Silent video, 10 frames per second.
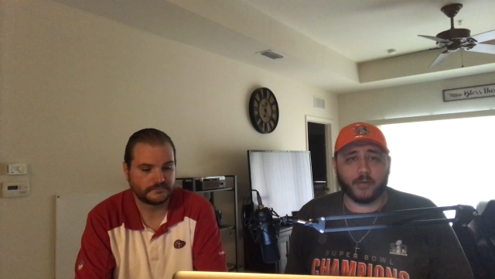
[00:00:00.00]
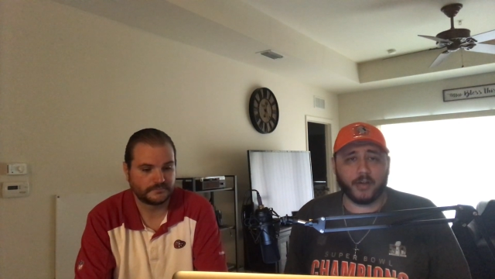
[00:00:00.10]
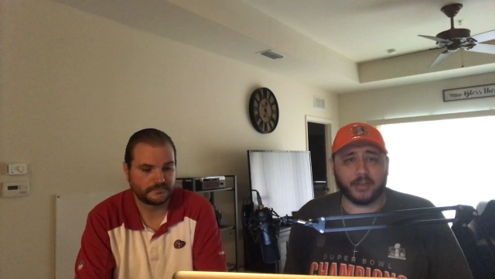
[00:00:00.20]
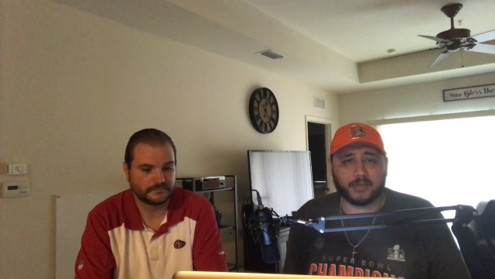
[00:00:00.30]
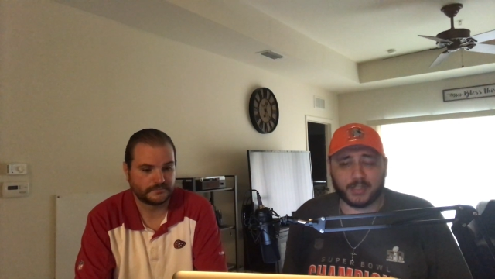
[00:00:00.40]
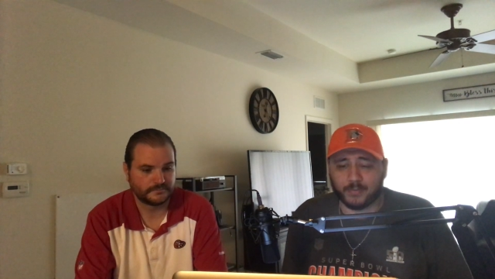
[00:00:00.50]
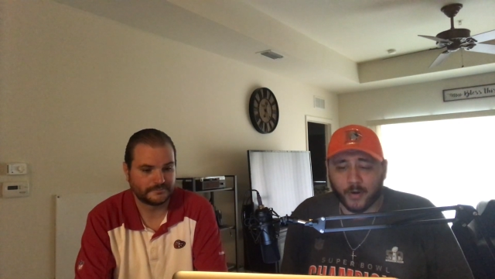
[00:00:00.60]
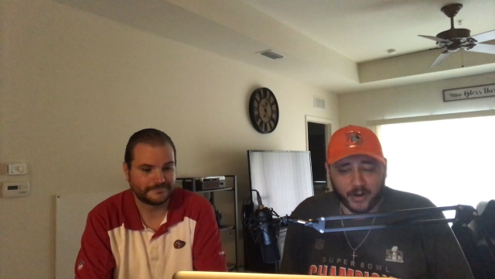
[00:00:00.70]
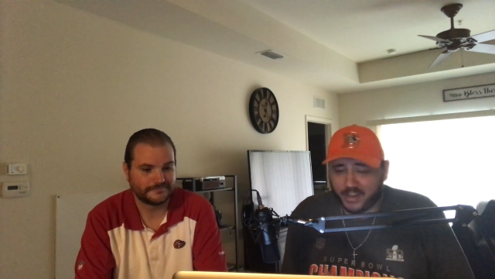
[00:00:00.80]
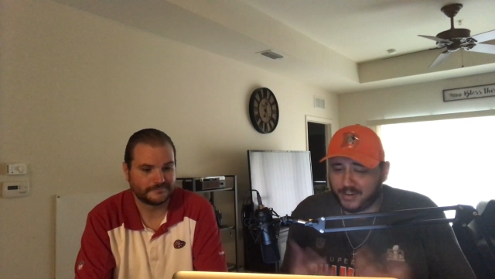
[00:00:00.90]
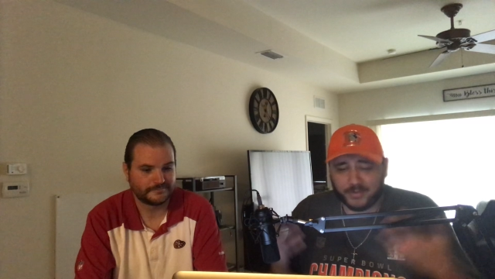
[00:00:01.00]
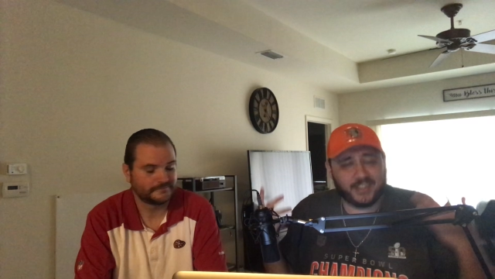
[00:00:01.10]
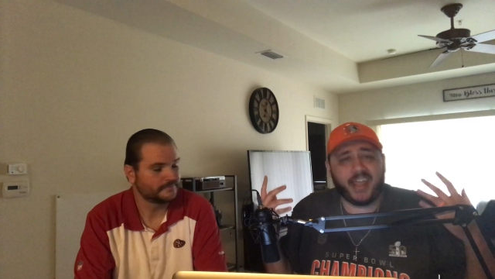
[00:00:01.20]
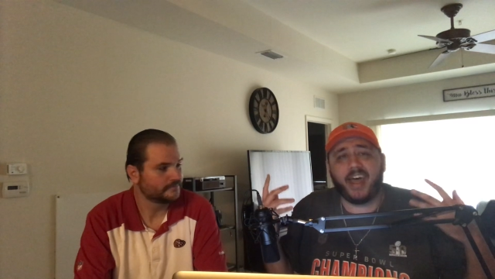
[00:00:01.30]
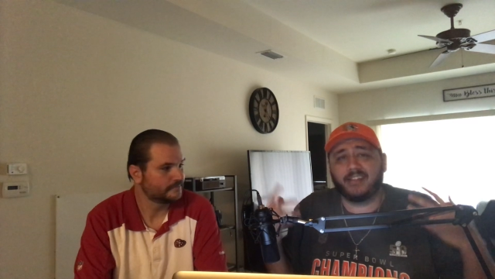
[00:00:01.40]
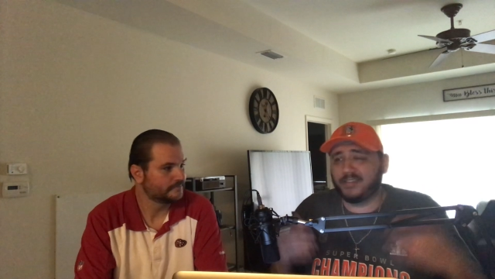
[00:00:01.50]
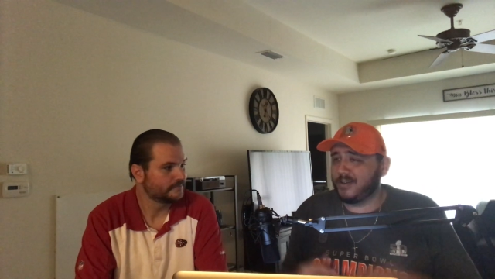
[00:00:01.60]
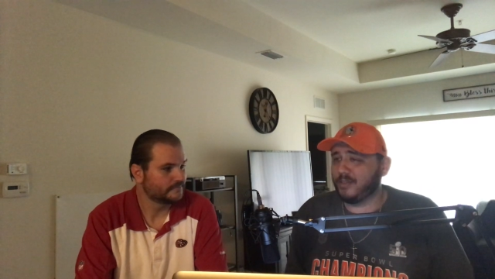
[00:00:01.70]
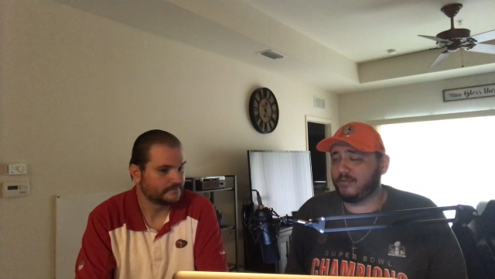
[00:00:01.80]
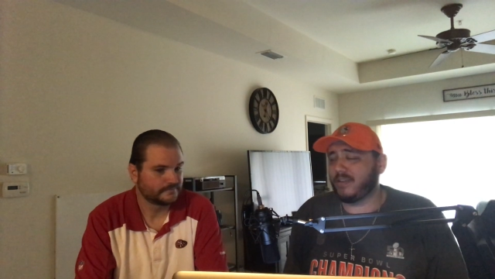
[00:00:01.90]
Speaker 1: I wake up this morning and it was dead. So
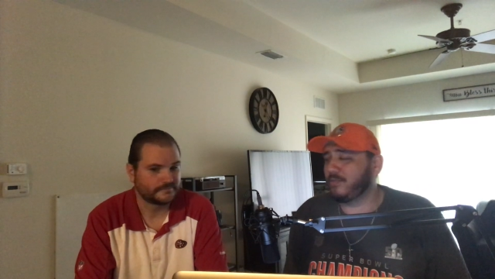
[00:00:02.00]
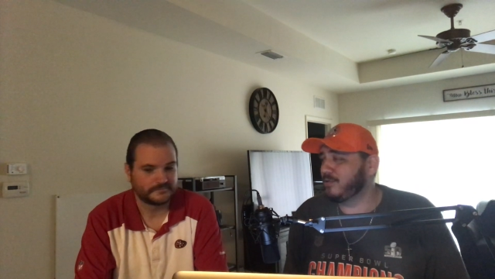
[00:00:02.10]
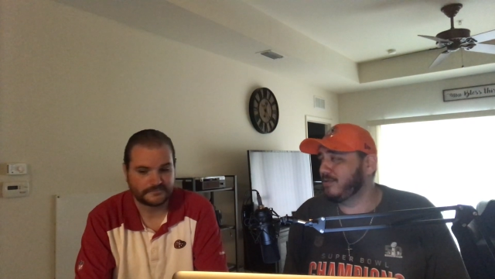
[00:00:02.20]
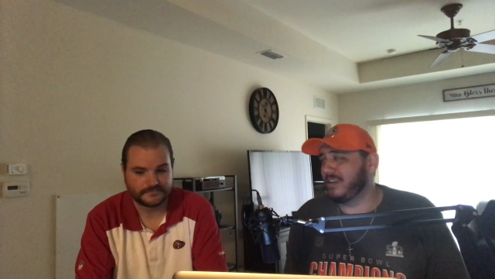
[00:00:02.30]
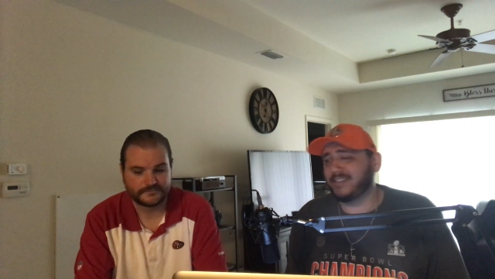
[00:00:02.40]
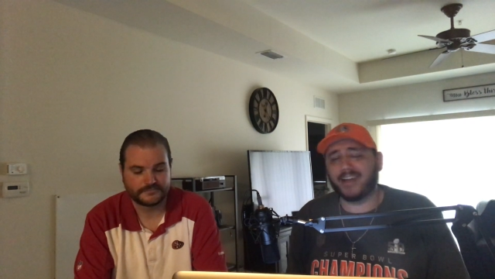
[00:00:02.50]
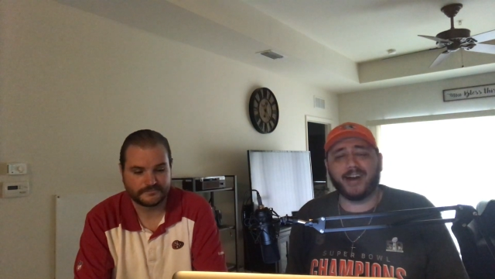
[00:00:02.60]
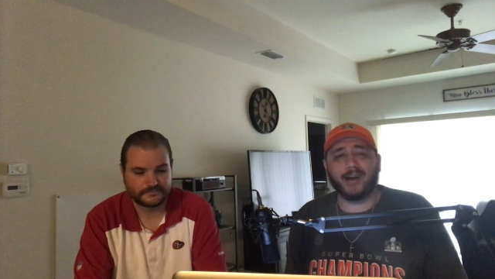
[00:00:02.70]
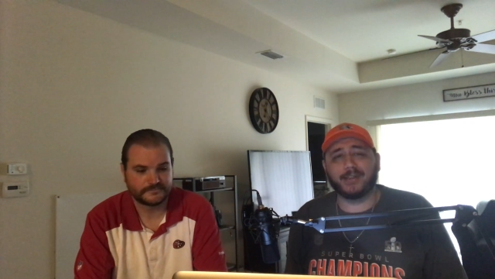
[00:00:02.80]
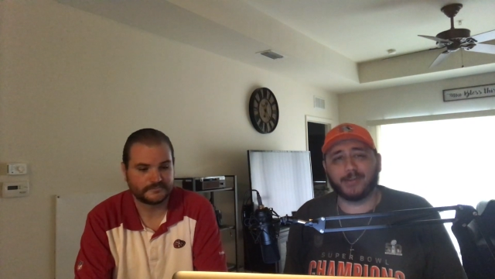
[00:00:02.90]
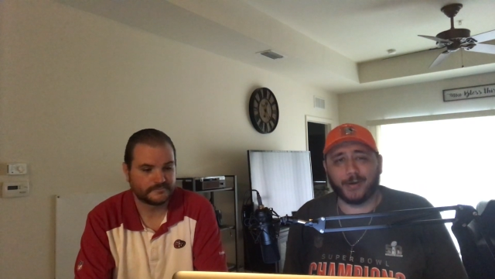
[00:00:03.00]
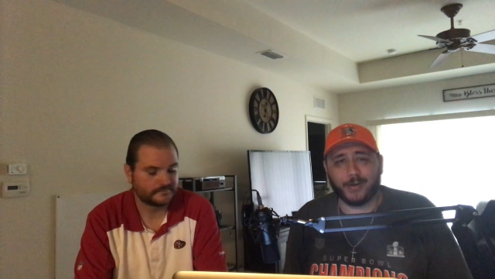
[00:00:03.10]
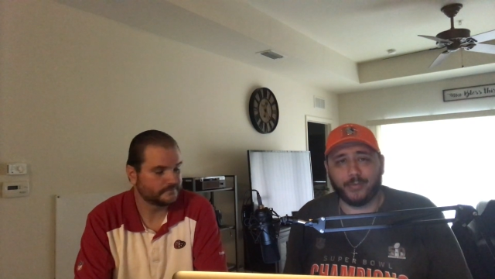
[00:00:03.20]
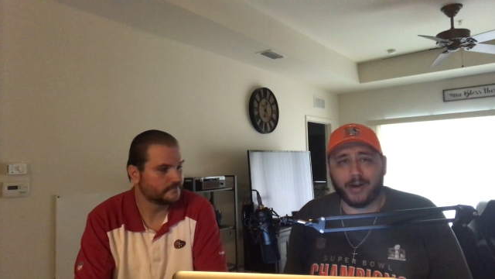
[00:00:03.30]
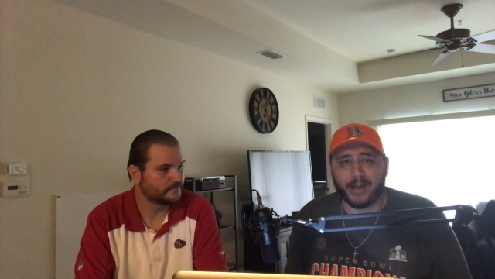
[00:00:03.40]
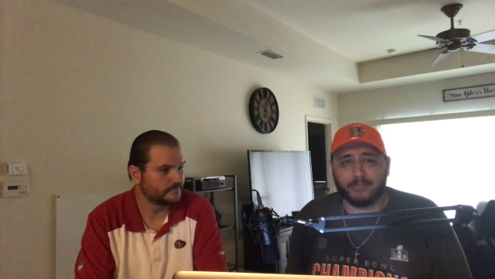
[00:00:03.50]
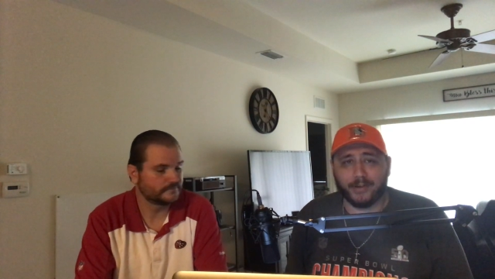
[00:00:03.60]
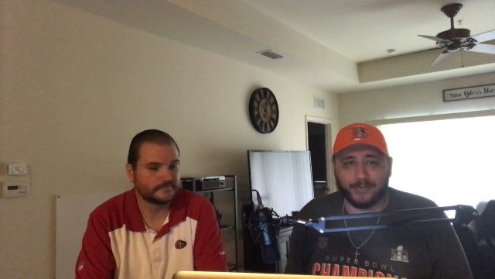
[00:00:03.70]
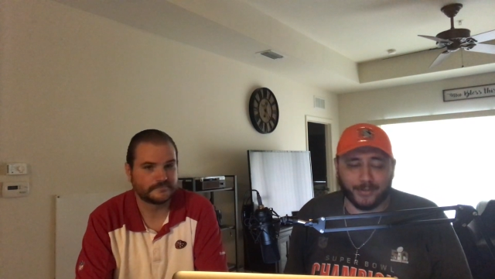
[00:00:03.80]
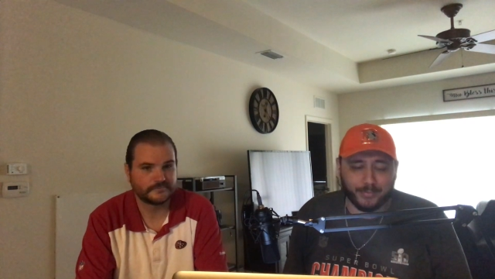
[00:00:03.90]
I slept through the entire Antonio Brown
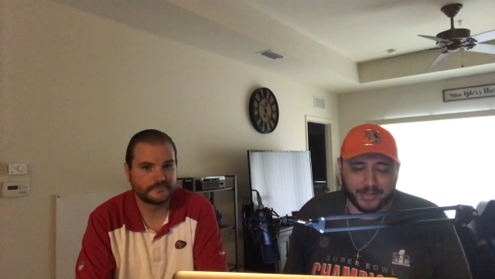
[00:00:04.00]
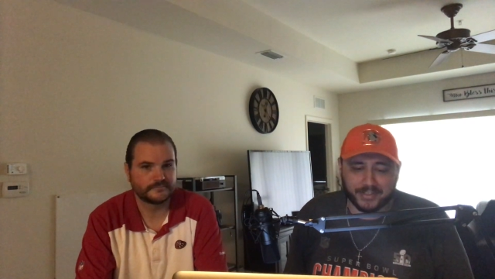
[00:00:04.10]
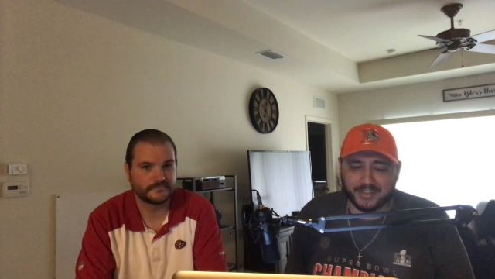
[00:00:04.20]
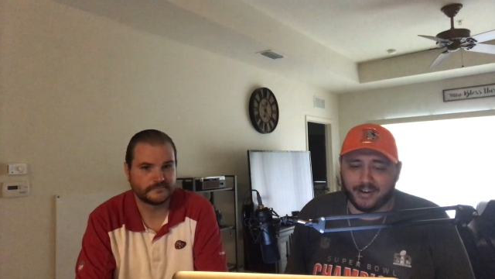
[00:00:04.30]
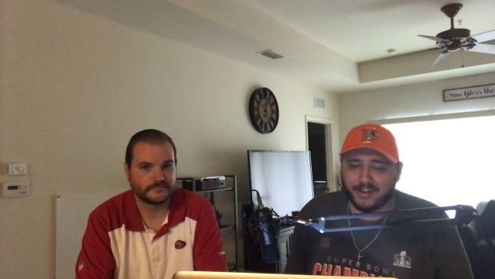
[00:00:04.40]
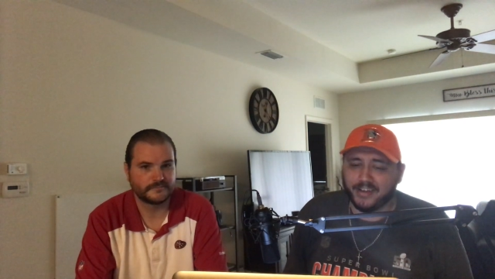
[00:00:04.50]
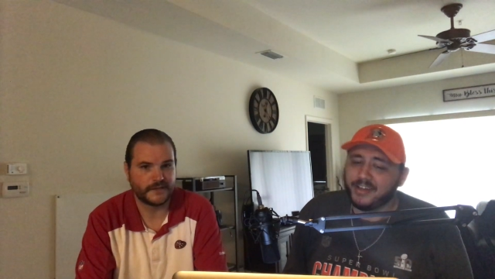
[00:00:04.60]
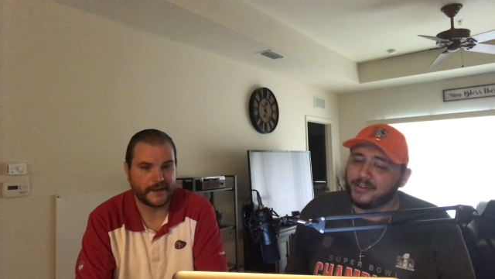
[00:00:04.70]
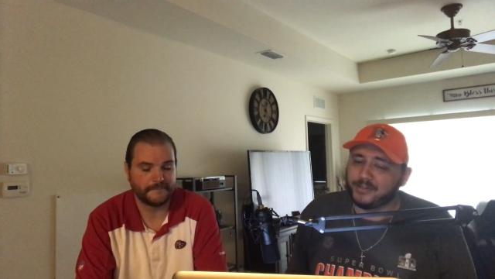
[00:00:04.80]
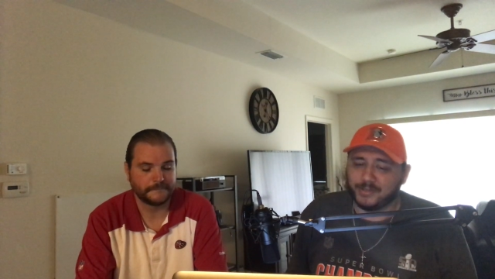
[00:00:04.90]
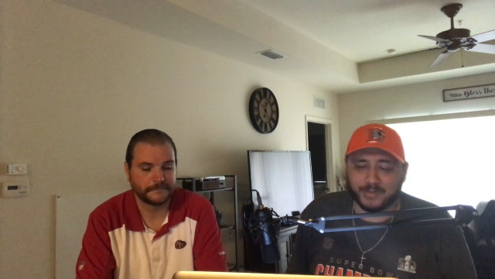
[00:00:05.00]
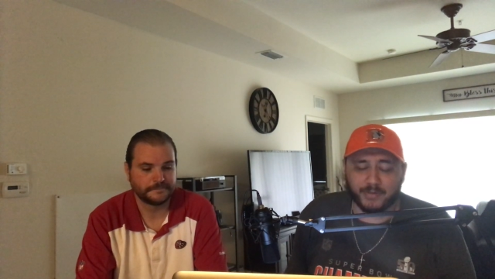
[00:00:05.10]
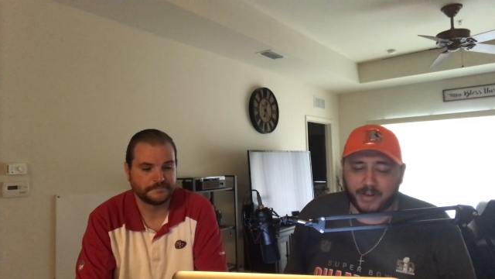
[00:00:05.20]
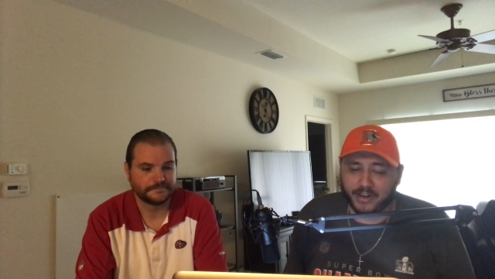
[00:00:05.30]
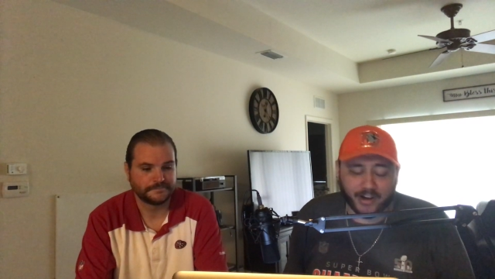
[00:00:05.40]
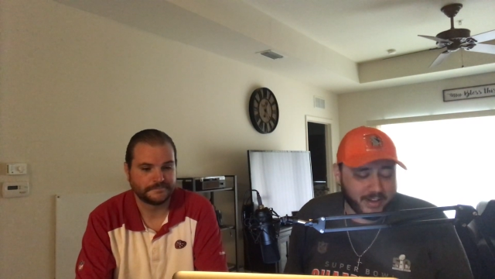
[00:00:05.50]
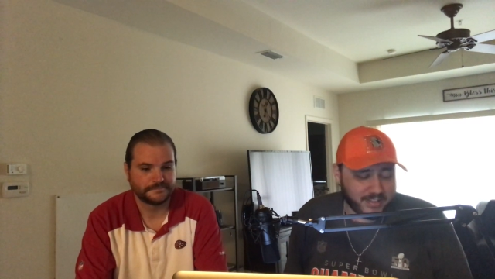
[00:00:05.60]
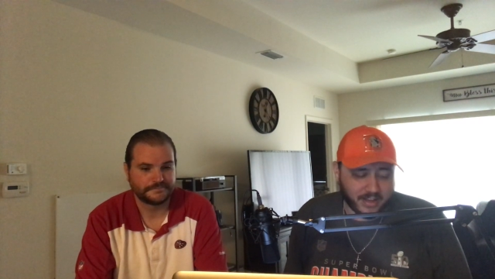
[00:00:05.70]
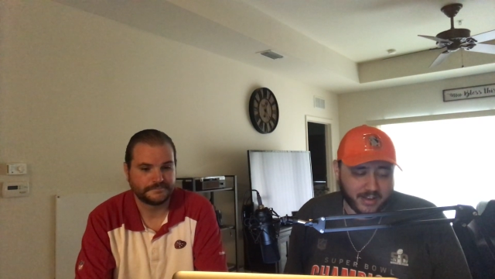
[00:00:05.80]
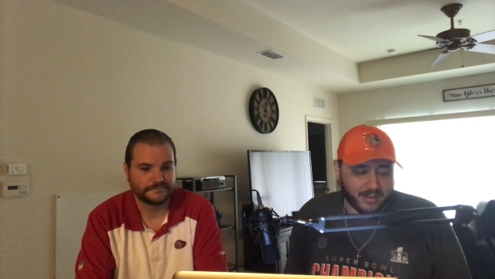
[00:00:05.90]
Buffalo Bills era, yeah. which was pretty
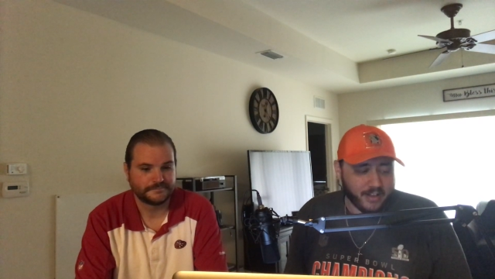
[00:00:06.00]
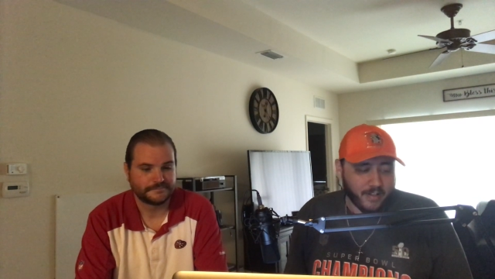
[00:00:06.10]
crazy. Uh,